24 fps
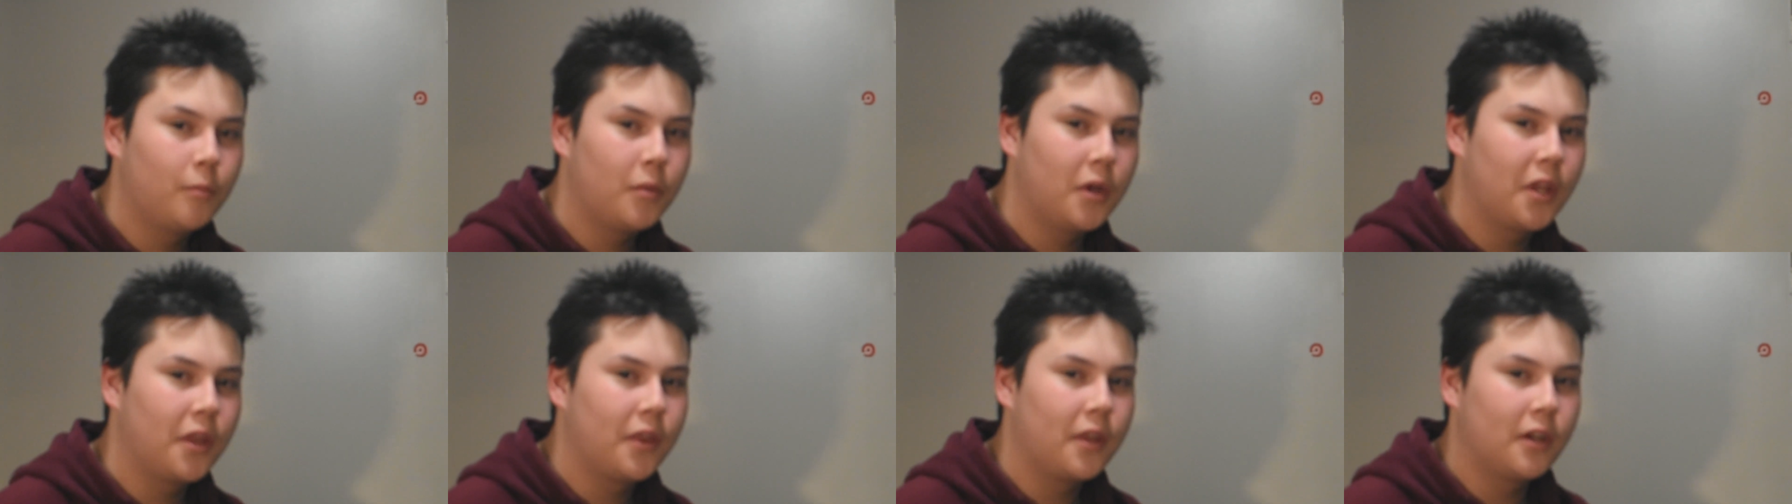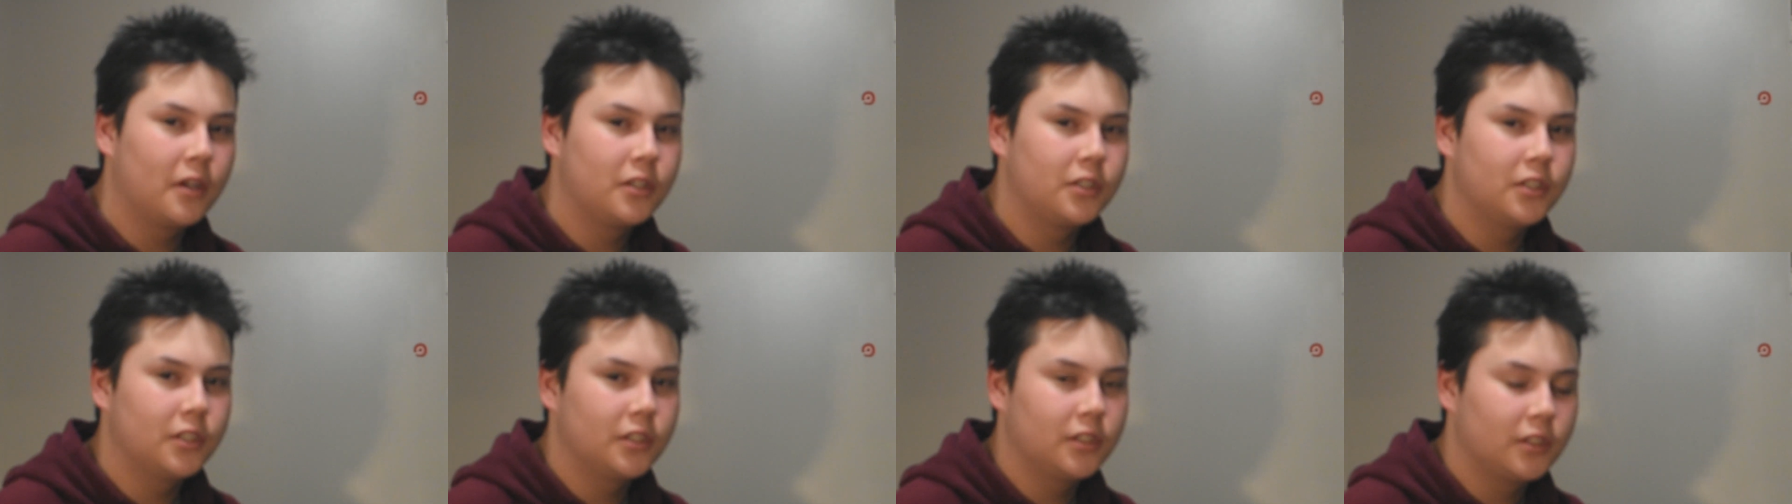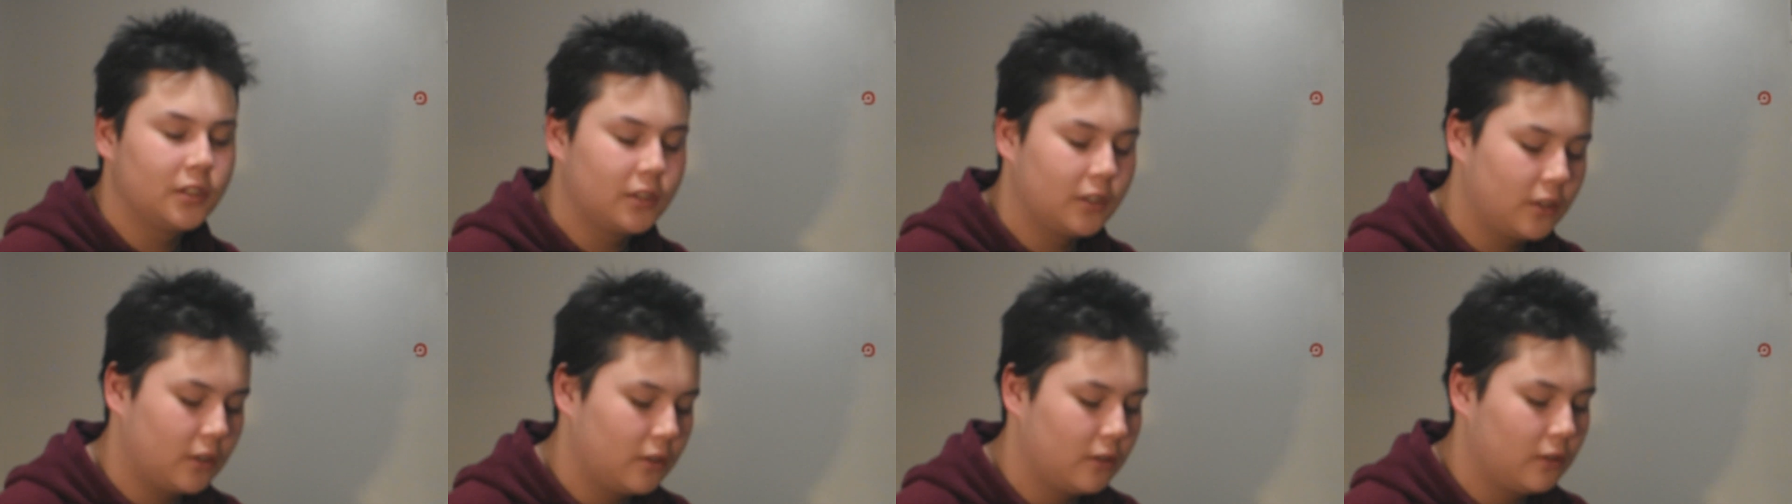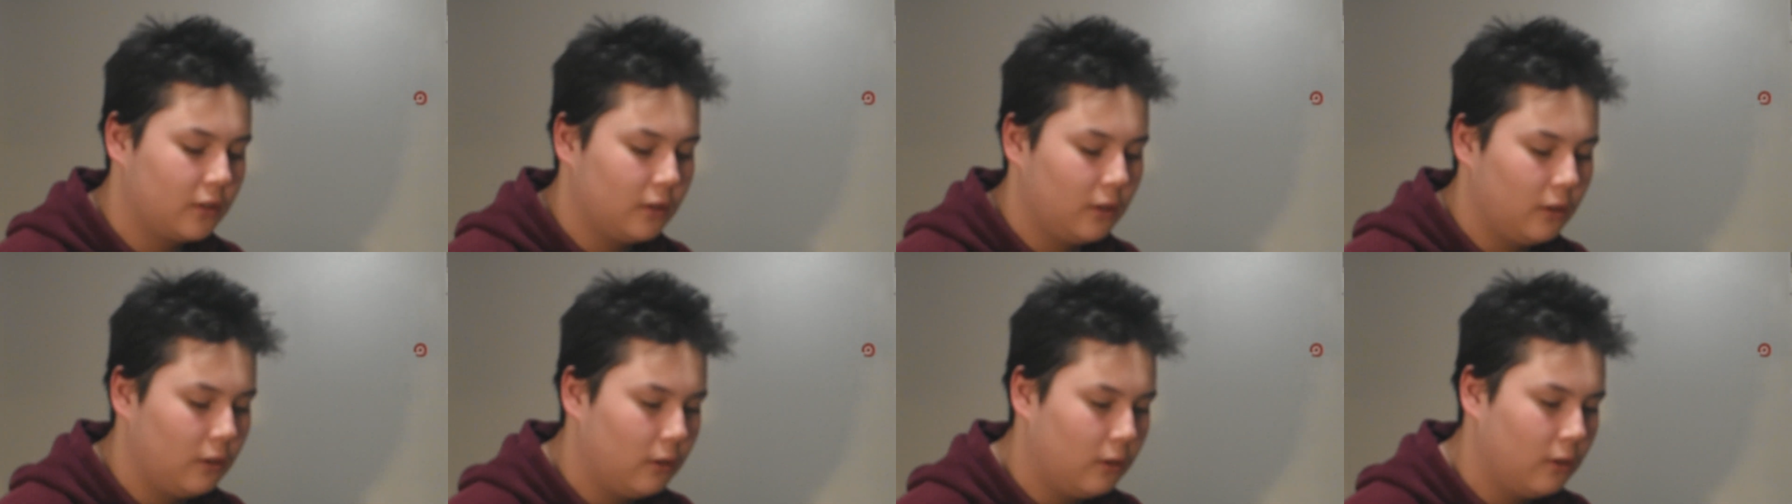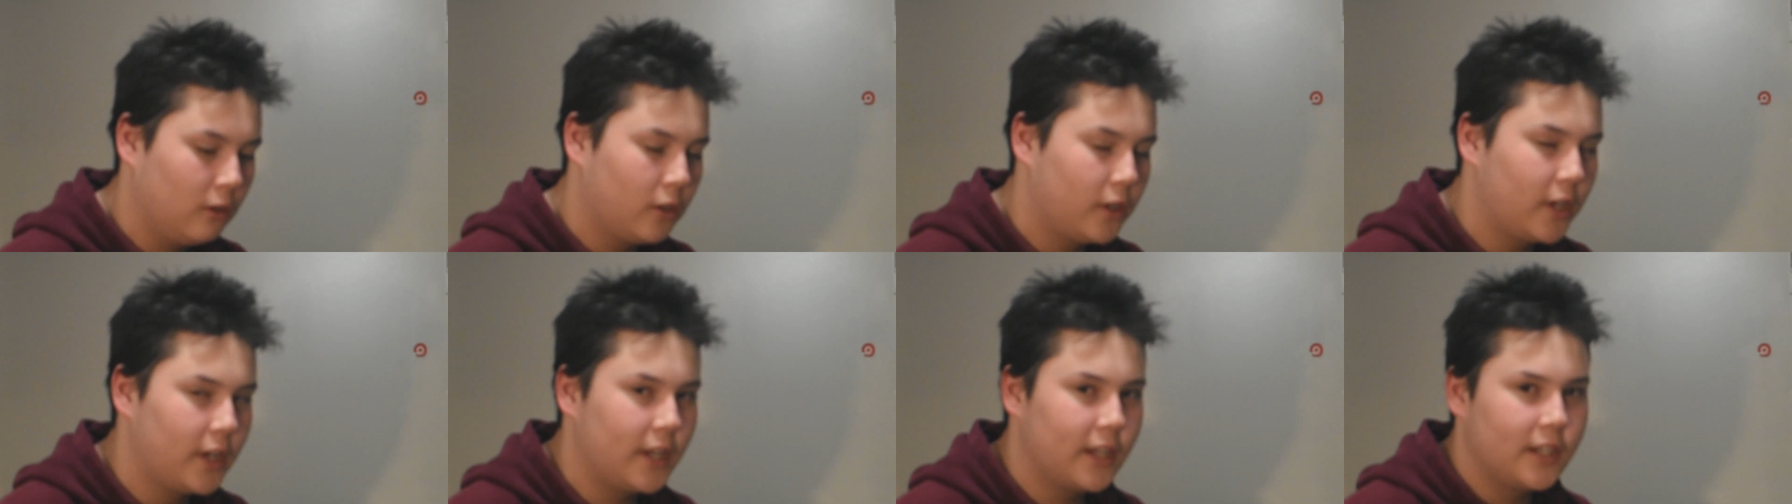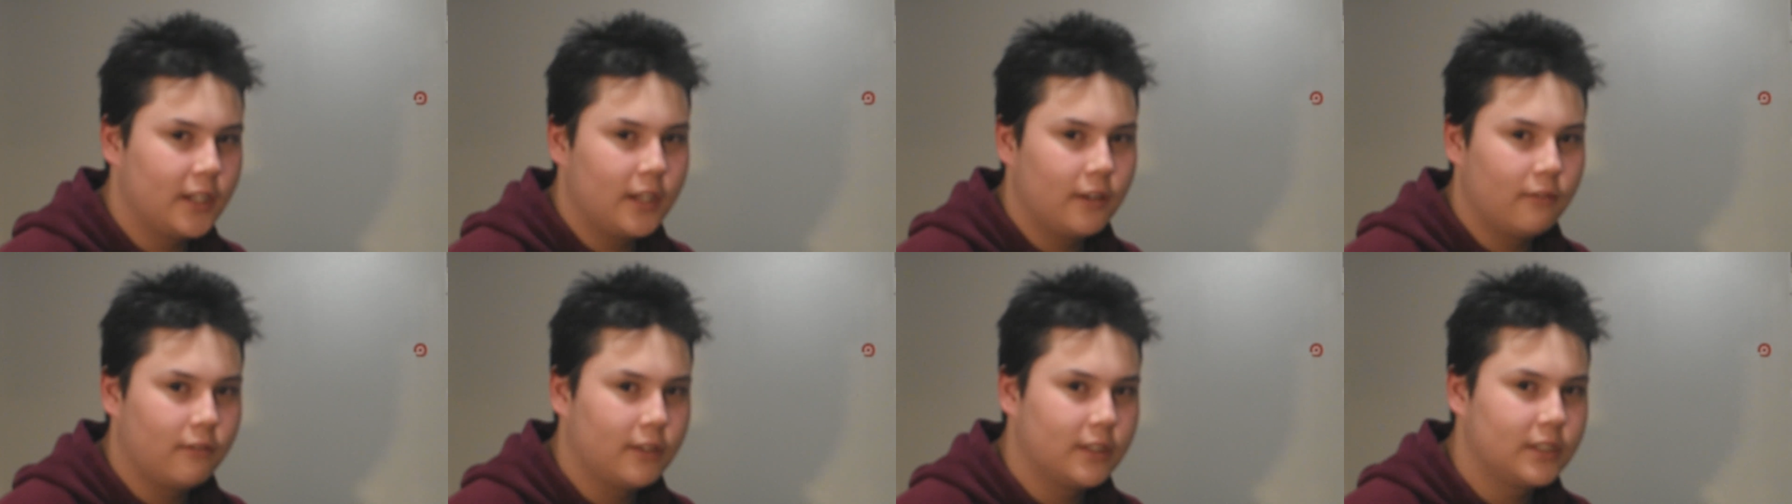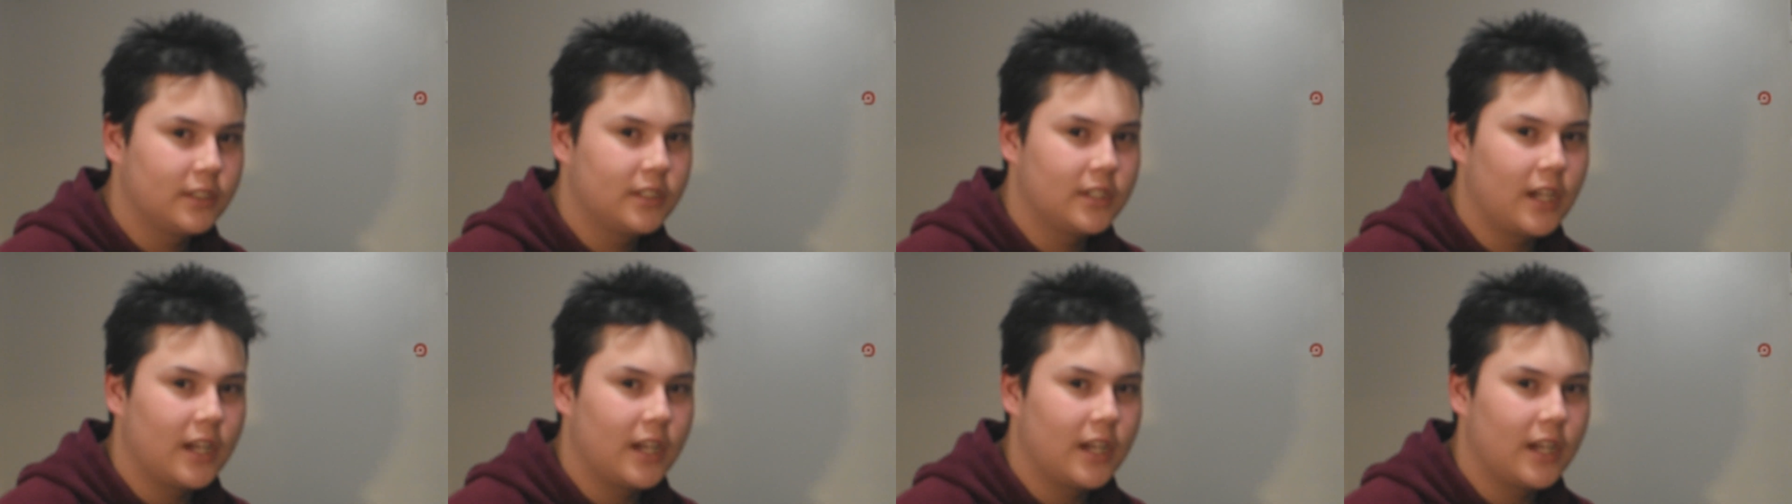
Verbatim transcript: but they're just looking at different